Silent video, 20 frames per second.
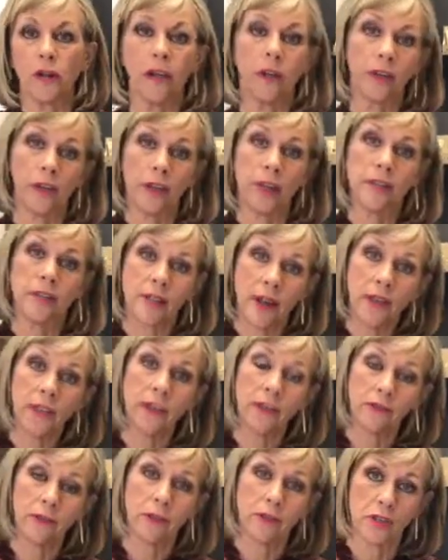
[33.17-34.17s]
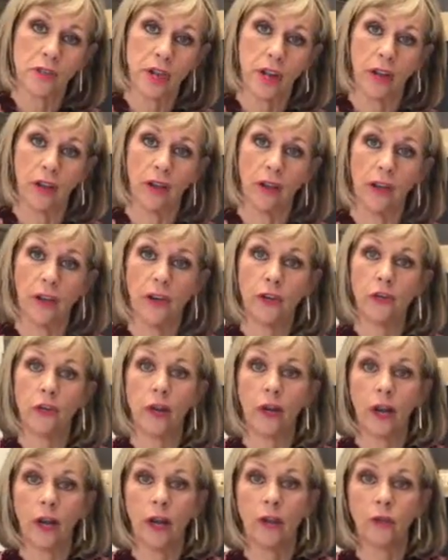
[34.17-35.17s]
there is nothing for sale under
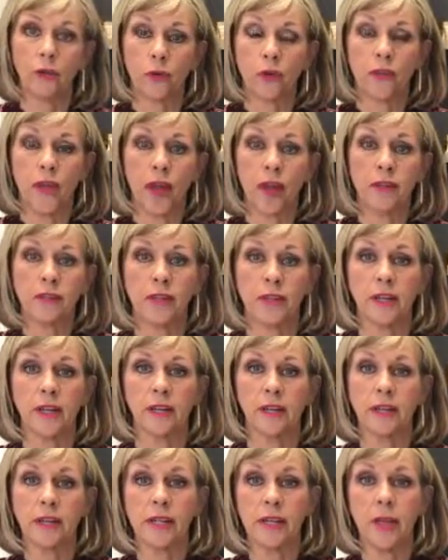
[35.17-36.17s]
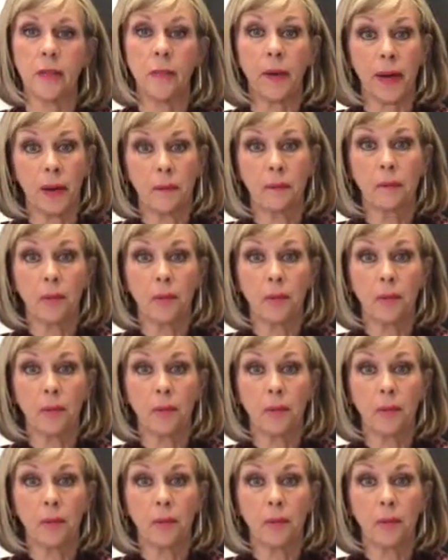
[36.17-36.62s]
$100,000 in Lee Summit,